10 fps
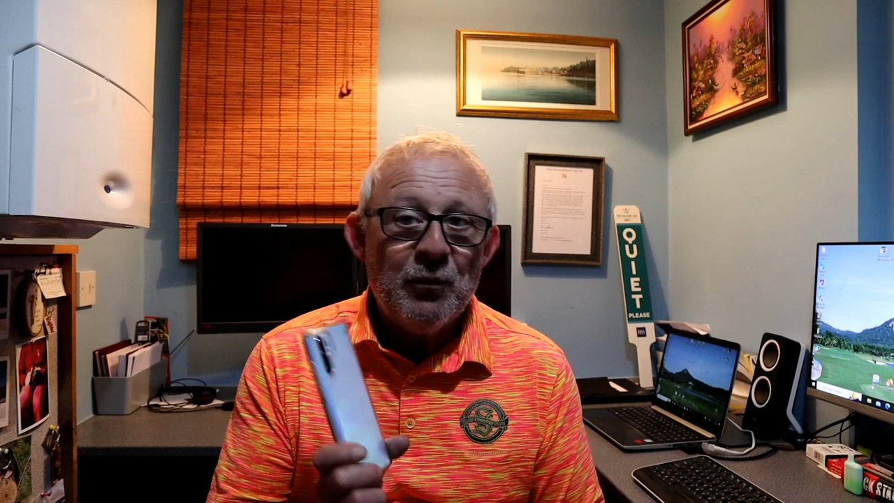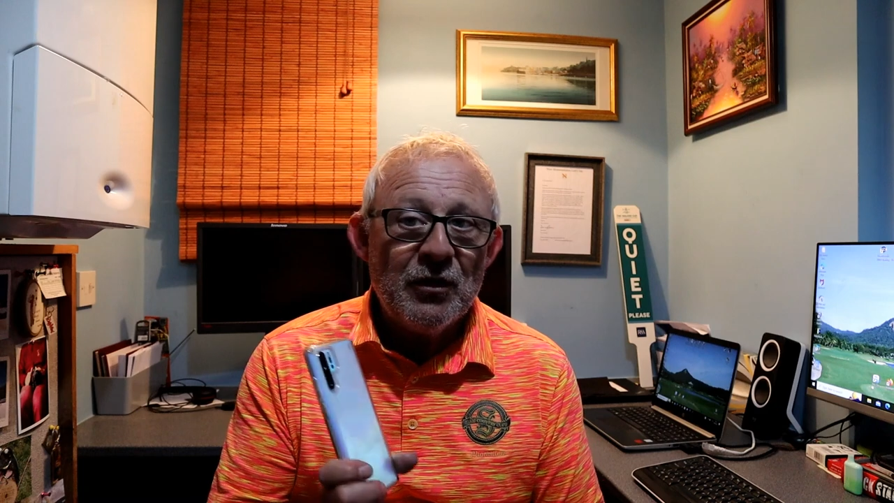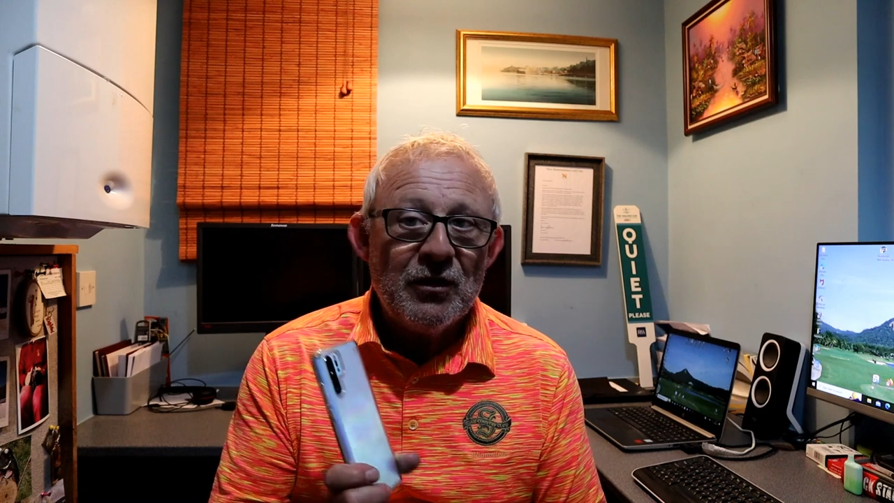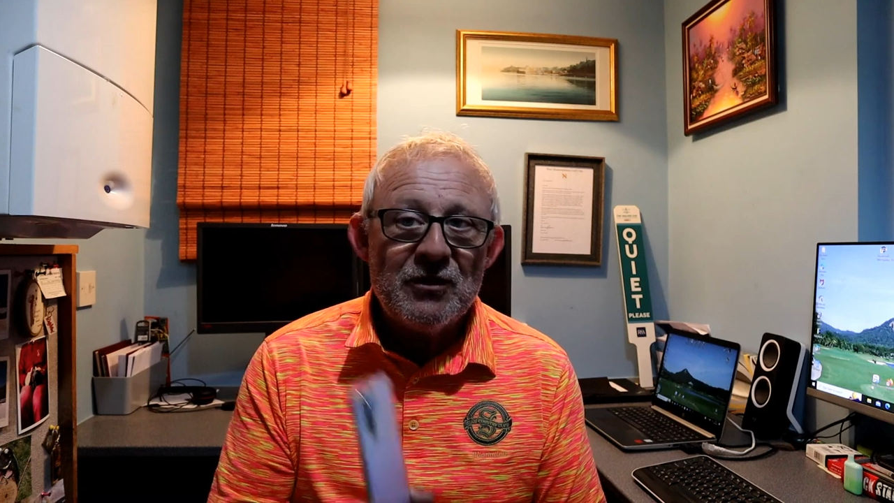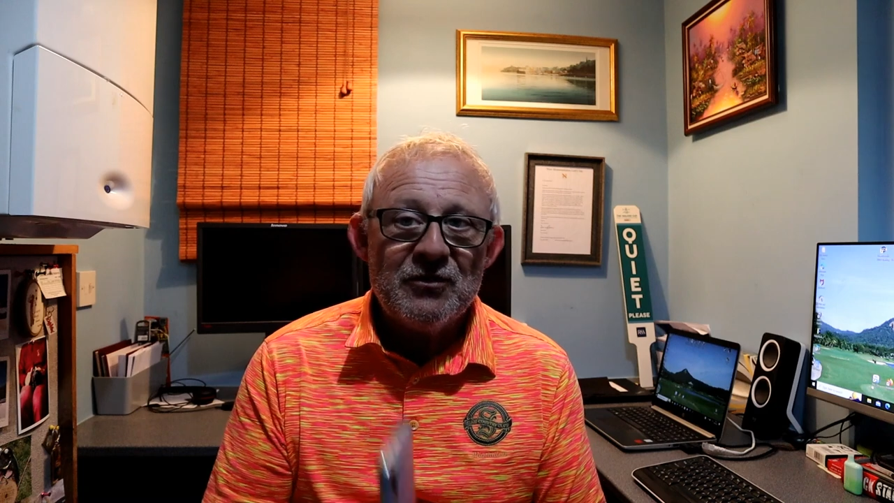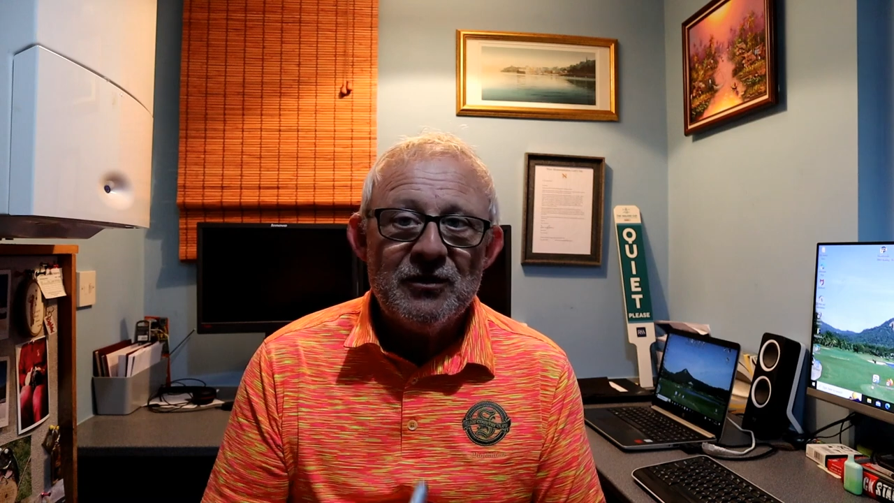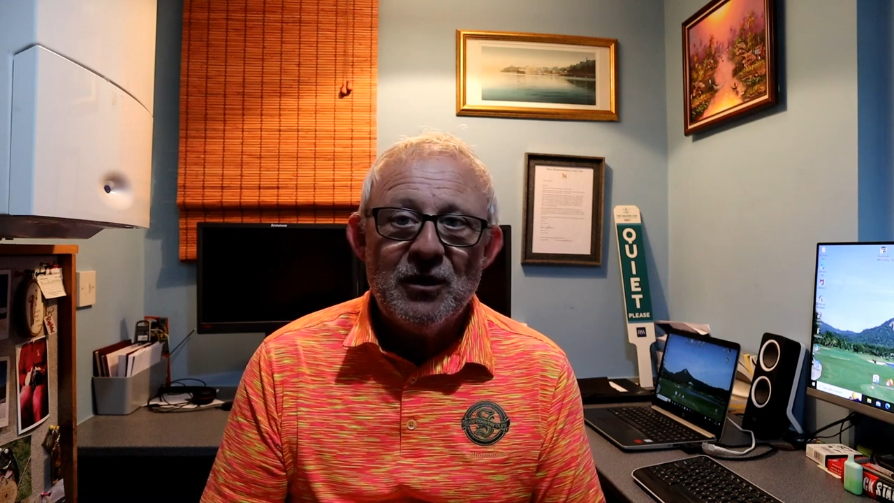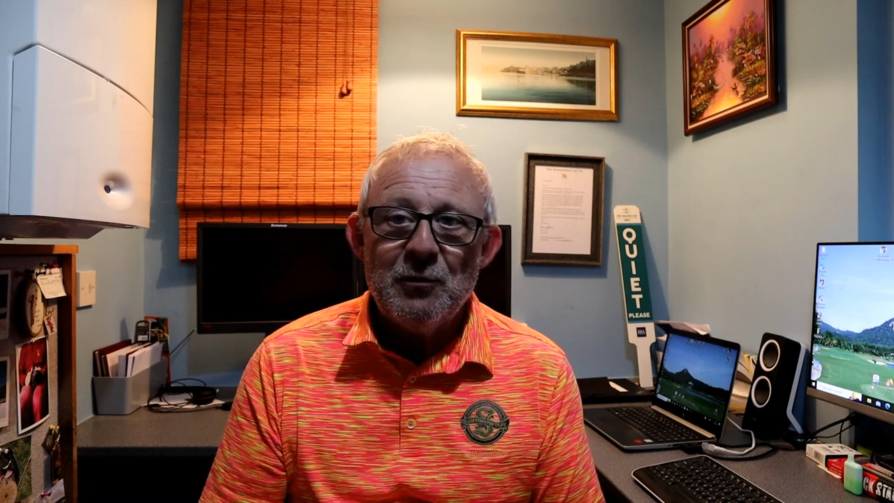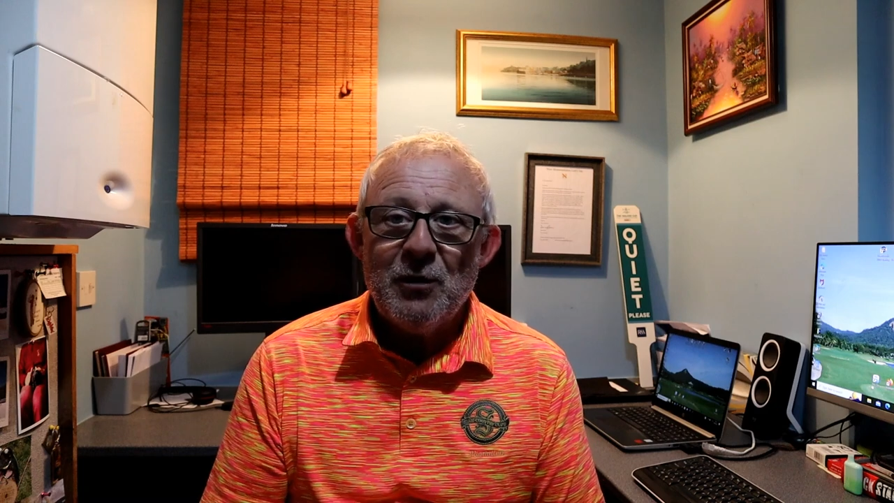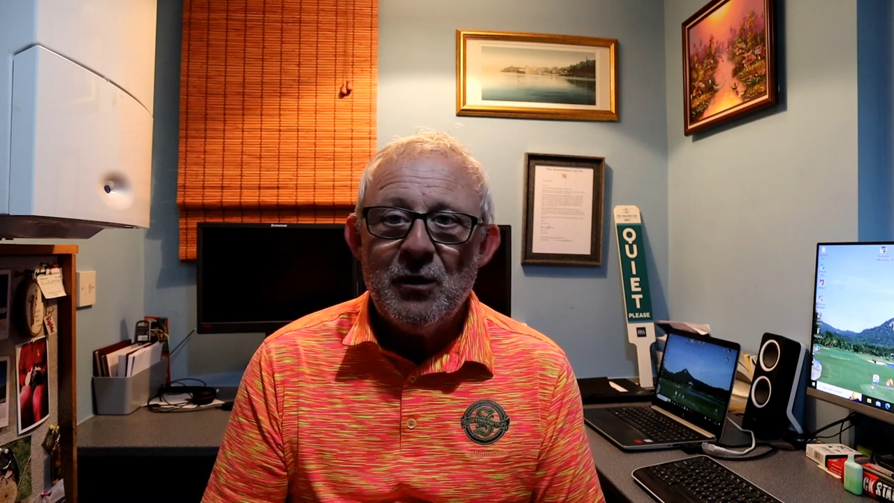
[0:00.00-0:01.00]
Put it on
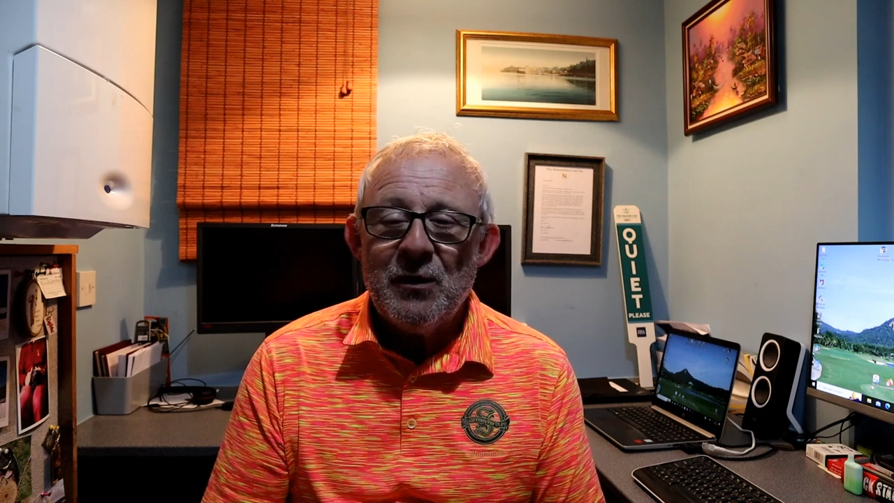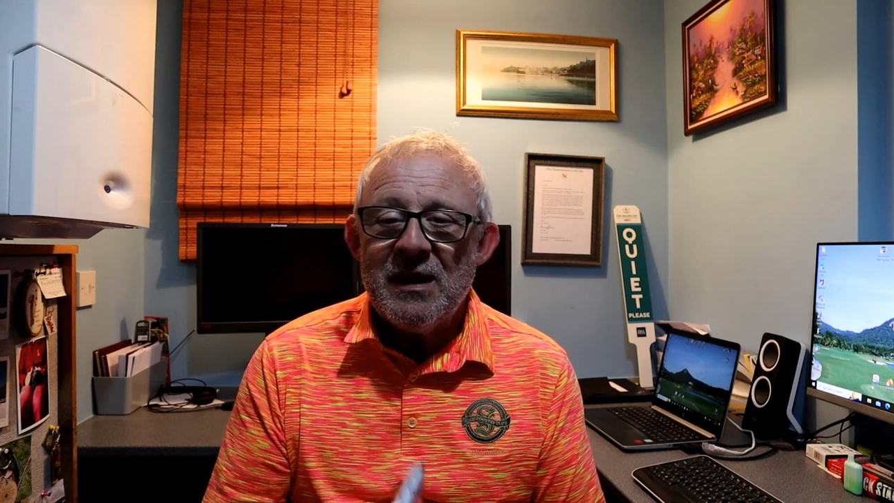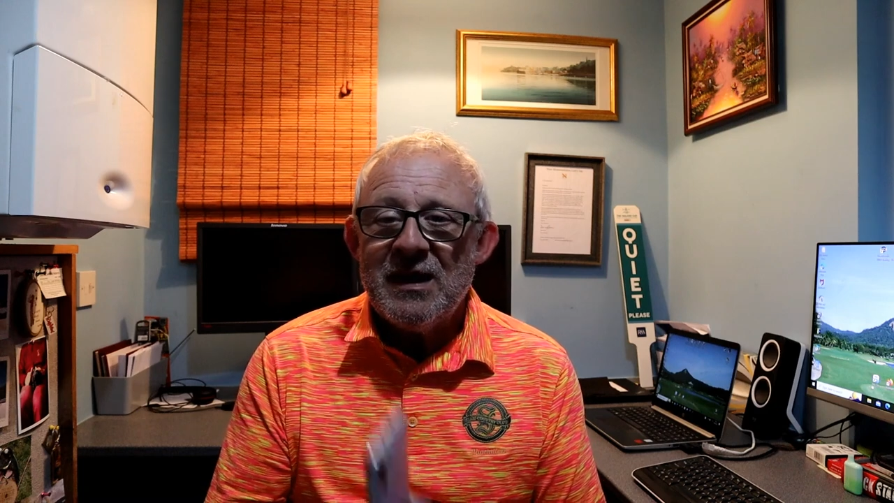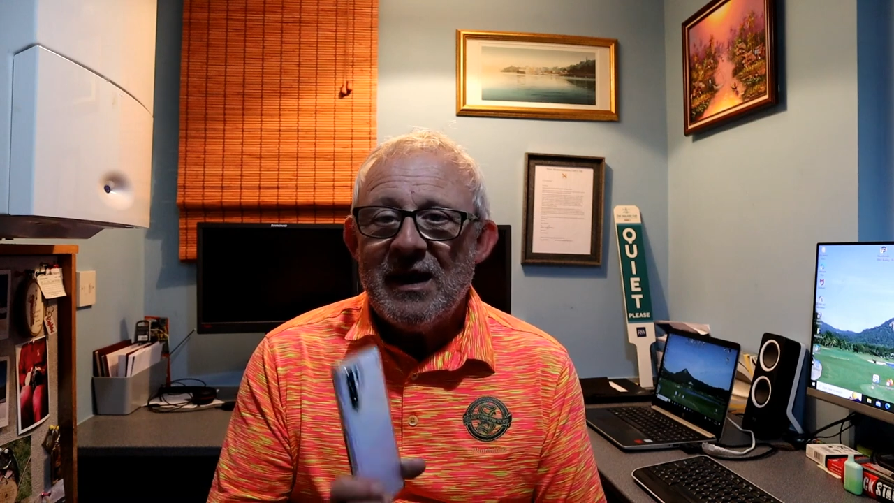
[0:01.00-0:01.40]
slow-mo